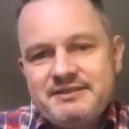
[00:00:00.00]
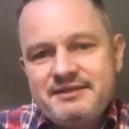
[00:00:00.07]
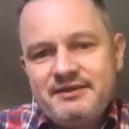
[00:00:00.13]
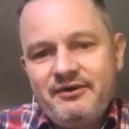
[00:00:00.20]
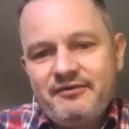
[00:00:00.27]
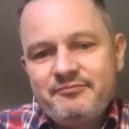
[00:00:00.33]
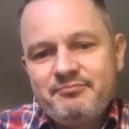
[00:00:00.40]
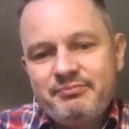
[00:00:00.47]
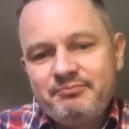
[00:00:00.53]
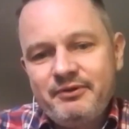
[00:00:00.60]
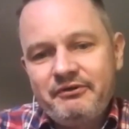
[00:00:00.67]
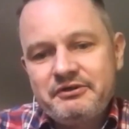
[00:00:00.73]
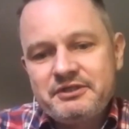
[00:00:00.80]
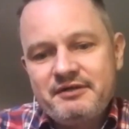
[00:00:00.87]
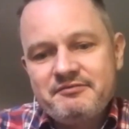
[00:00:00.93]
is a lot of
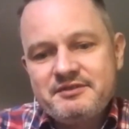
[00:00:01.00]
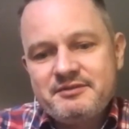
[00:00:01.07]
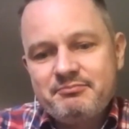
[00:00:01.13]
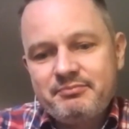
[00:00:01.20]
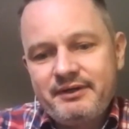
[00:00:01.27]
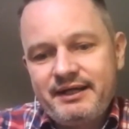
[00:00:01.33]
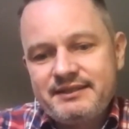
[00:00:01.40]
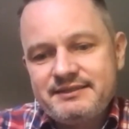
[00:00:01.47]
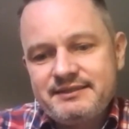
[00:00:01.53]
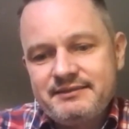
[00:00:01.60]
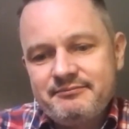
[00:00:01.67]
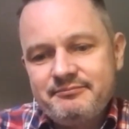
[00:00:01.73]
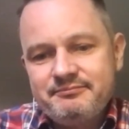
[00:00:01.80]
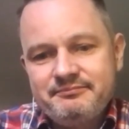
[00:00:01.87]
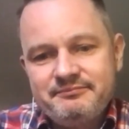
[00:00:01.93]
lorry drivers are Brexit
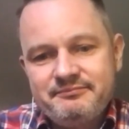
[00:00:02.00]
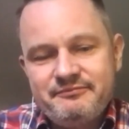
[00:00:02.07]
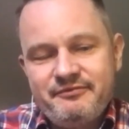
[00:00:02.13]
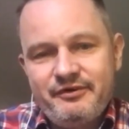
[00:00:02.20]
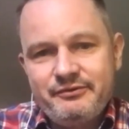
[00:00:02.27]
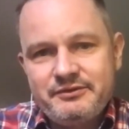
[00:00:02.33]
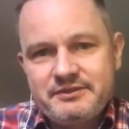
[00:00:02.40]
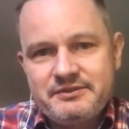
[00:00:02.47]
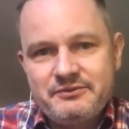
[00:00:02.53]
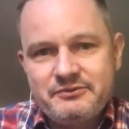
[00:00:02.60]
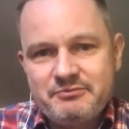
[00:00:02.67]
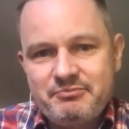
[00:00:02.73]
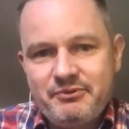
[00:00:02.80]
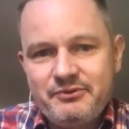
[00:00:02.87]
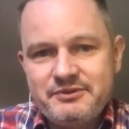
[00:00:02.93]
voters or
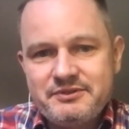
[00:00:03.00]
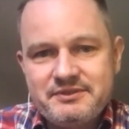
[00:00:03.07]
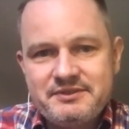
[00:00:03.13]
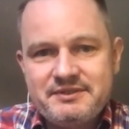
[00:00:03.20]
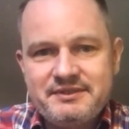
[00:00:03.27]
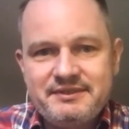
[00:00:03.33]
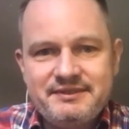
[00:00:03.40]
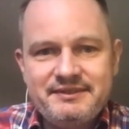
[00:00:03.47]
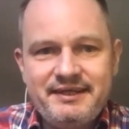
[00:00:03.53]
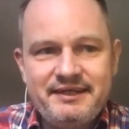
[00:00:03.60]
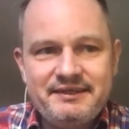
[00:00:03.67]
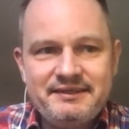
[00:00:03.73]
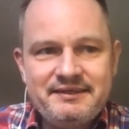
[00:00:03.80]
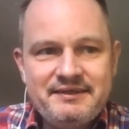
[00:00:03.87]
supporters, and like